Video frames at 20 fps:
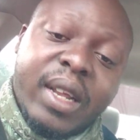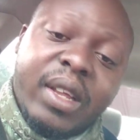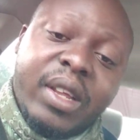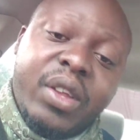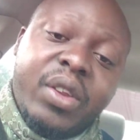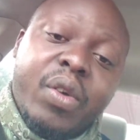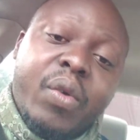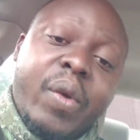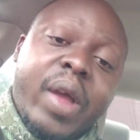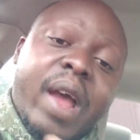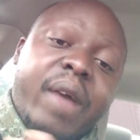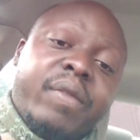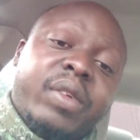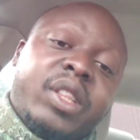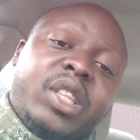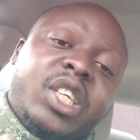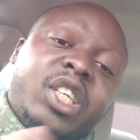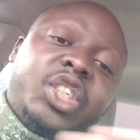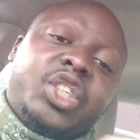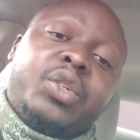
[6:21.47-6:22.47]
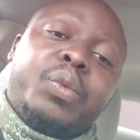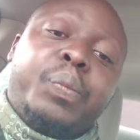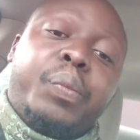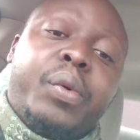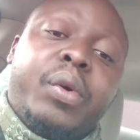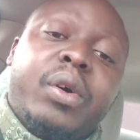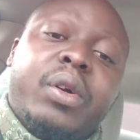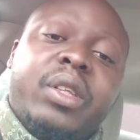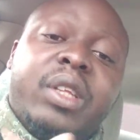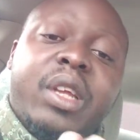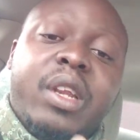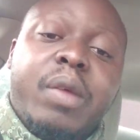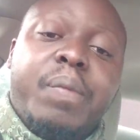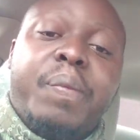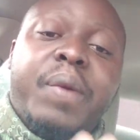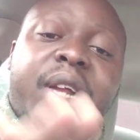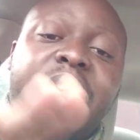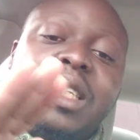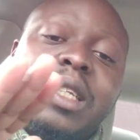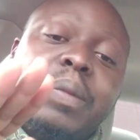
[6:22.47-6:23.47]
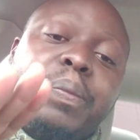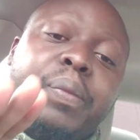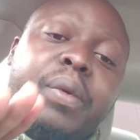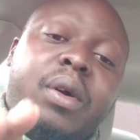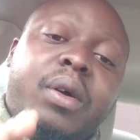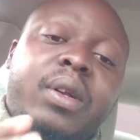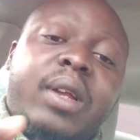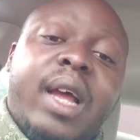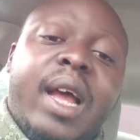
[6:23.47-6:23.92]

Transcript: You know, we have a tissue part and a plastic part.